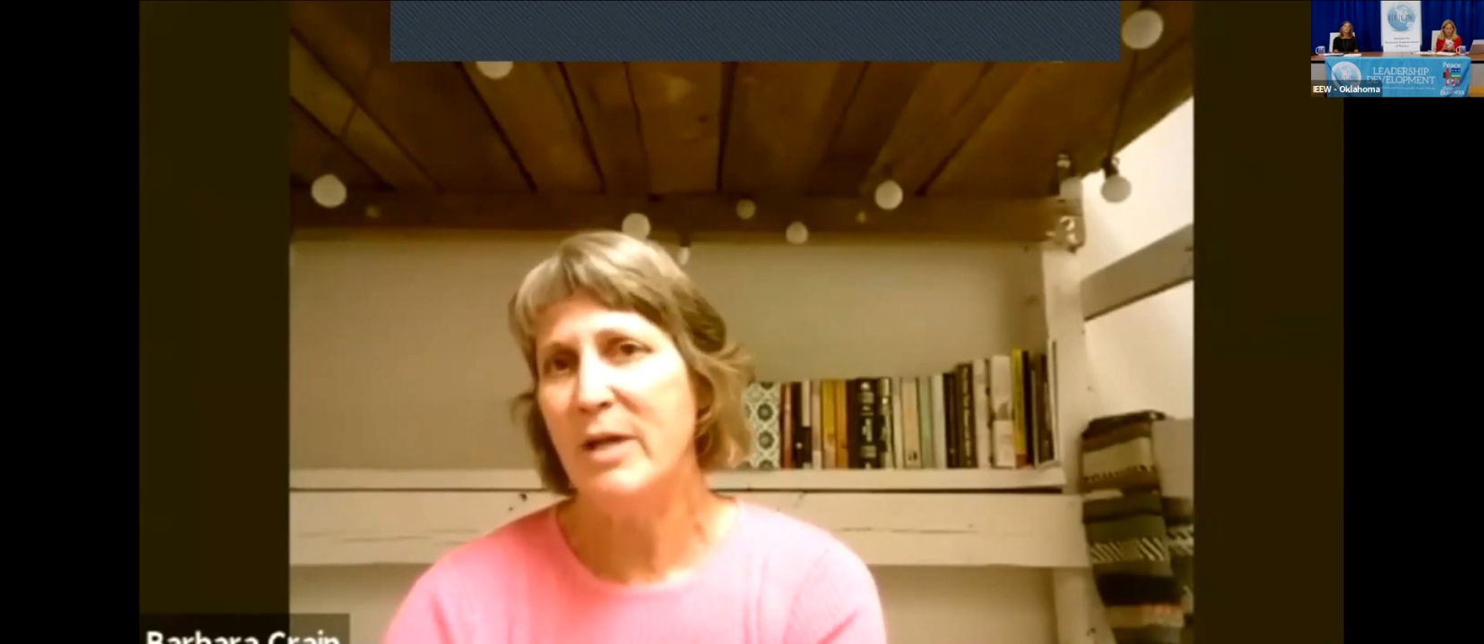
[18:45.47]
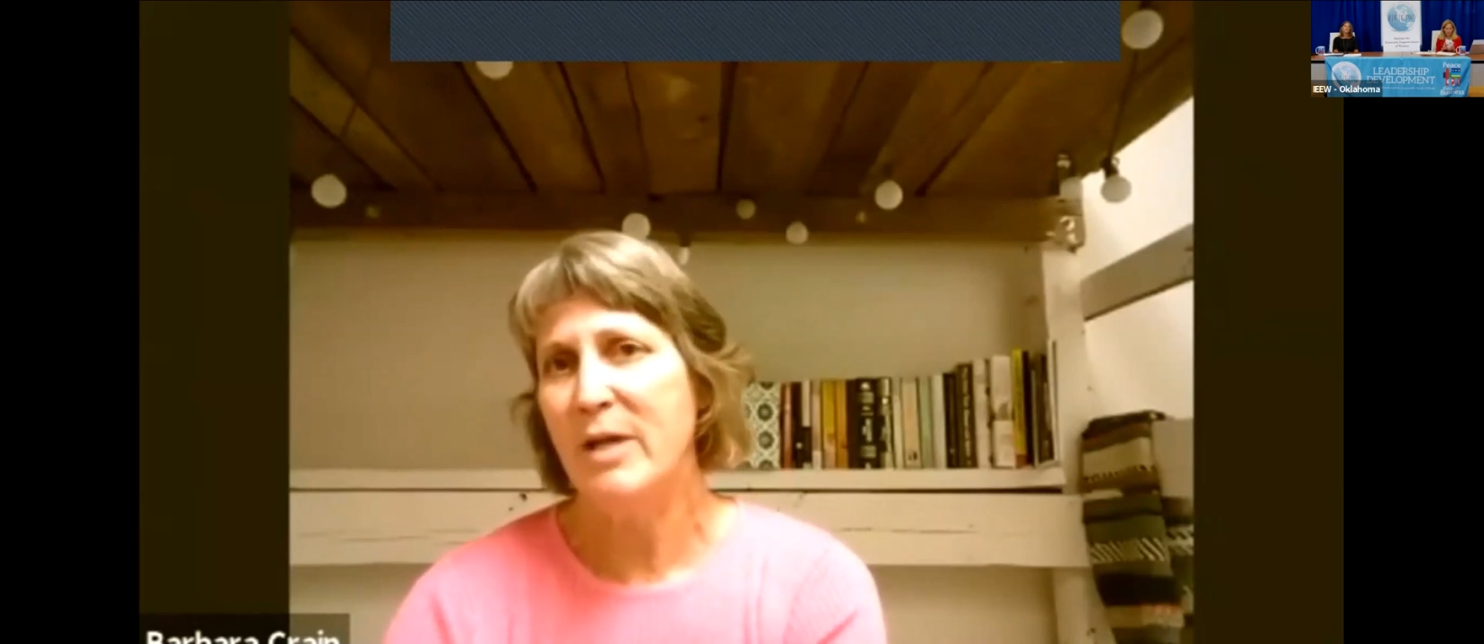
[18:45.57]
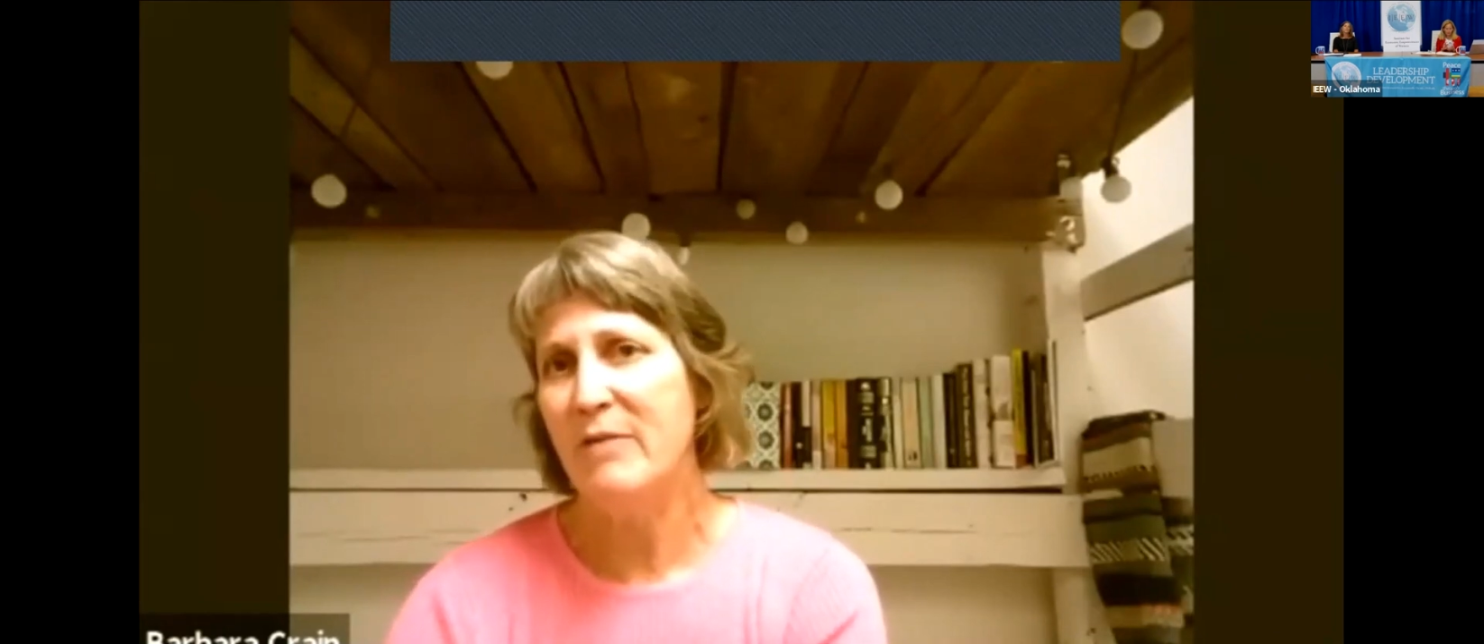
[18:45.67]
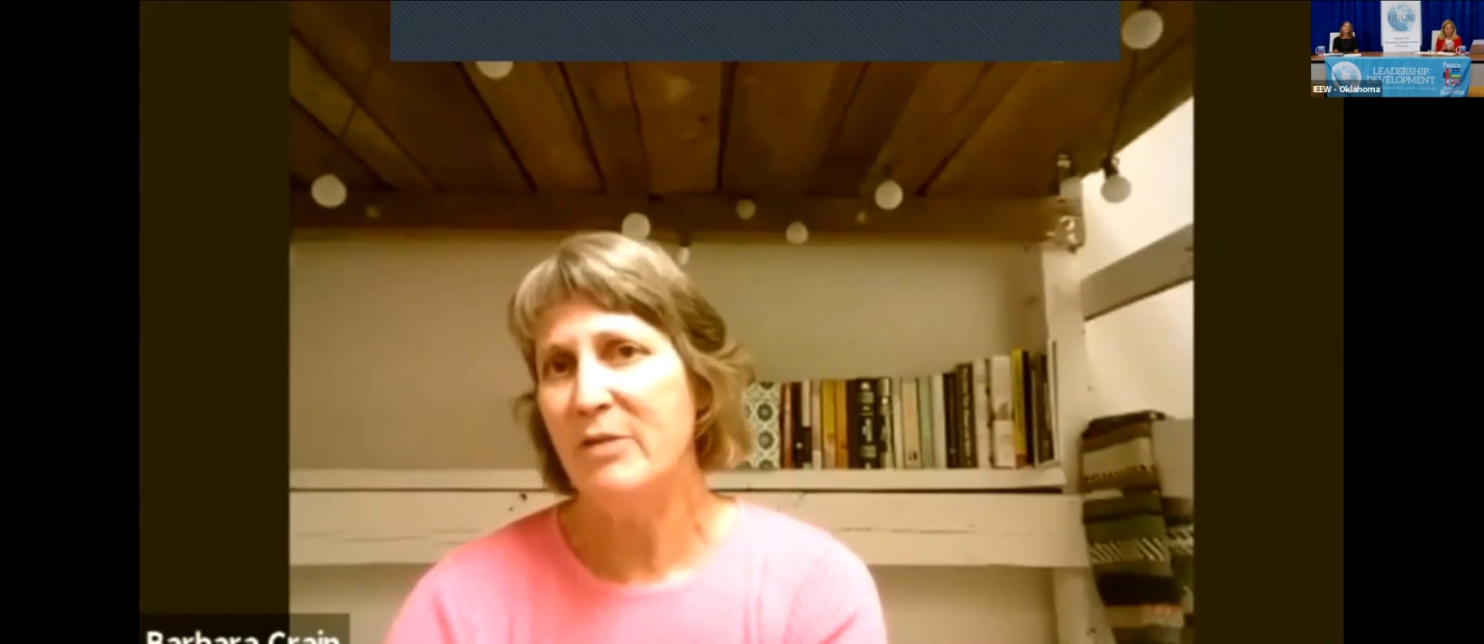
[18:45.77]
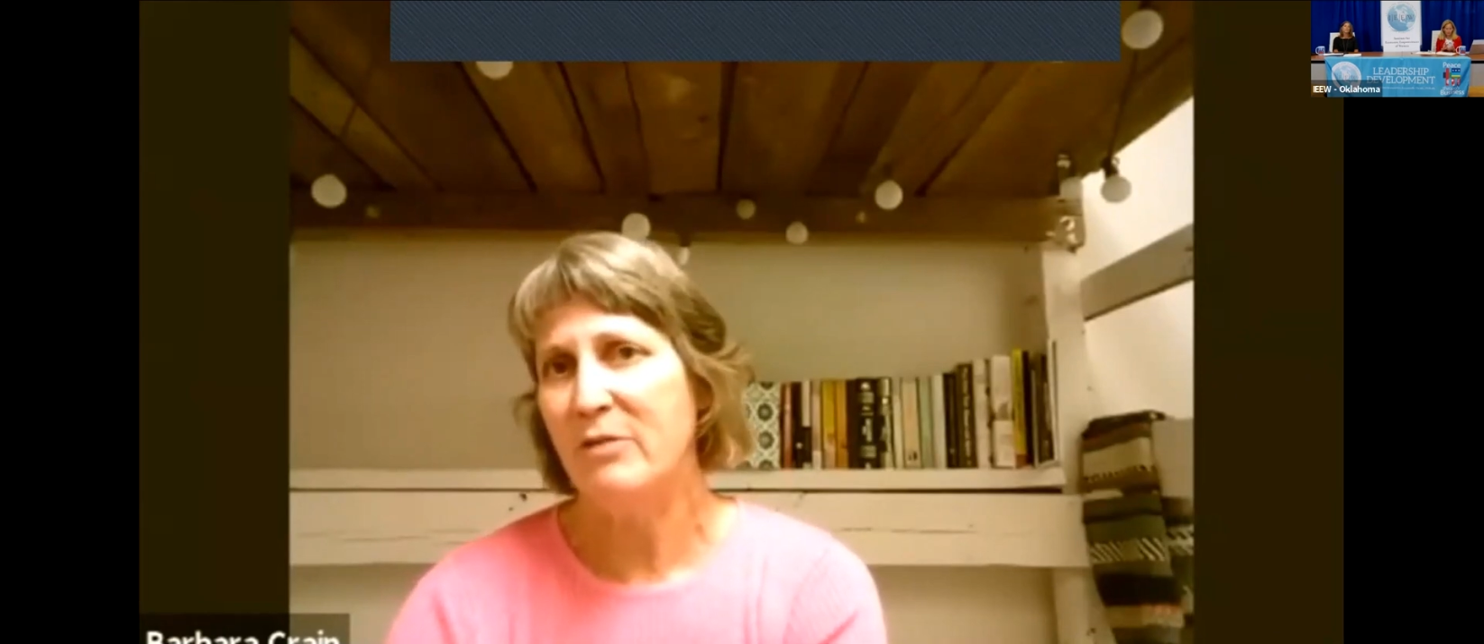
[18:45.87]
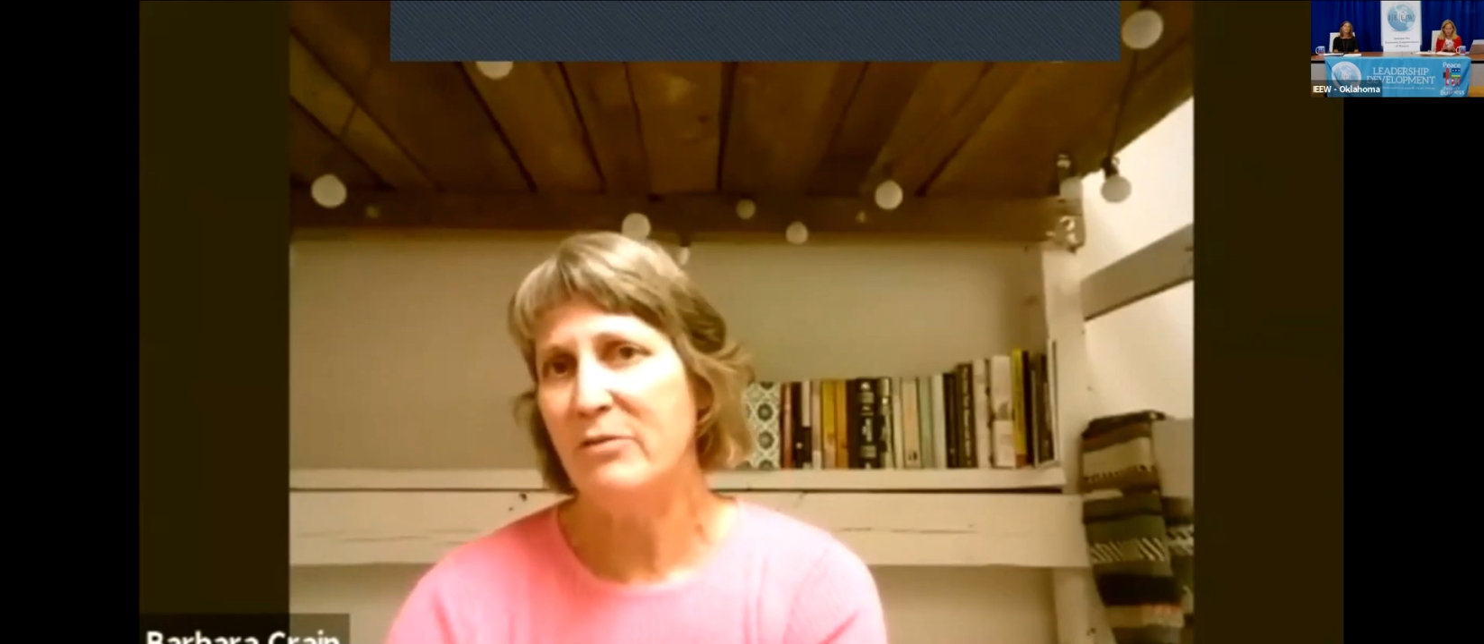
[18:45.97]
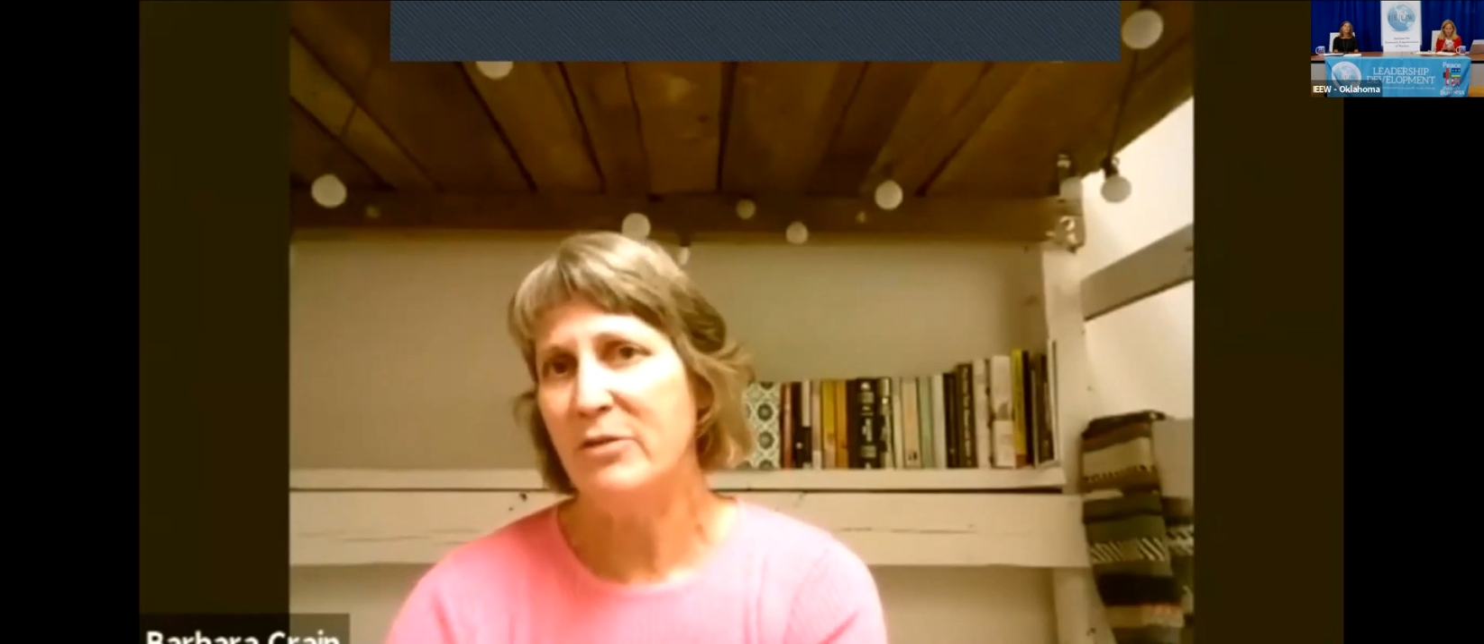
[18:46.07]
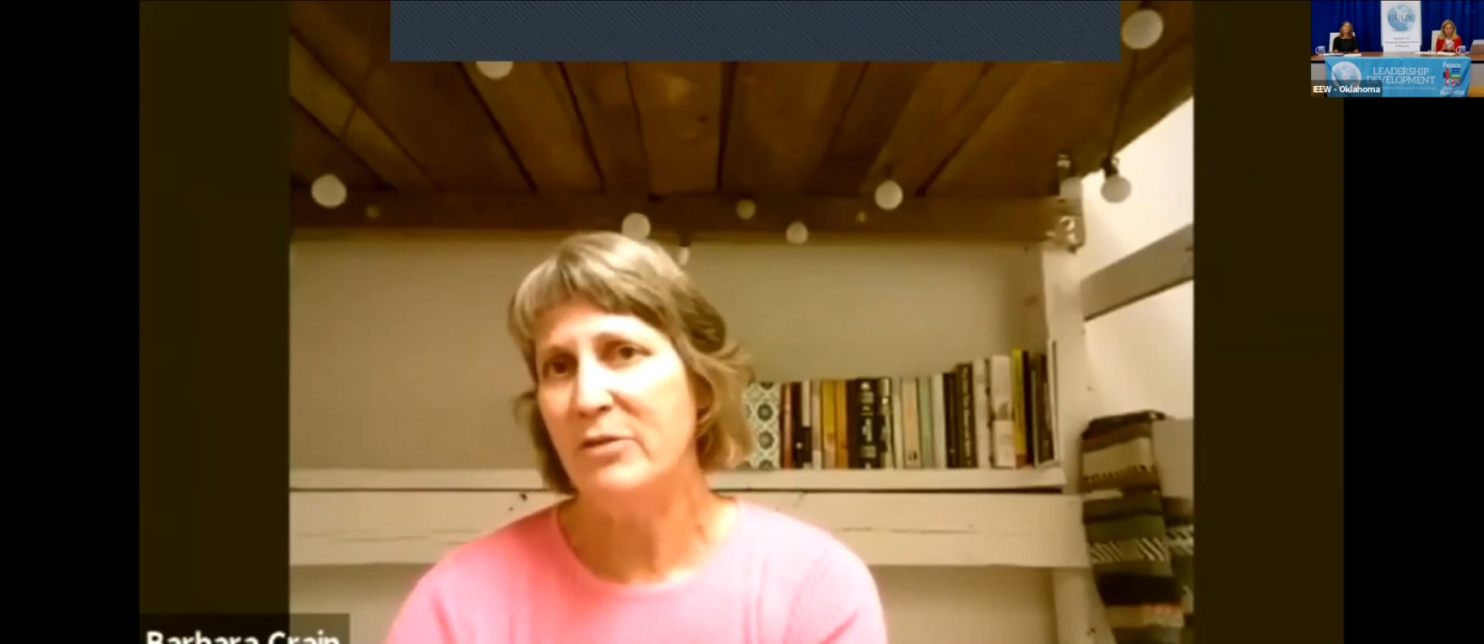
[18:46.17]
that we have in our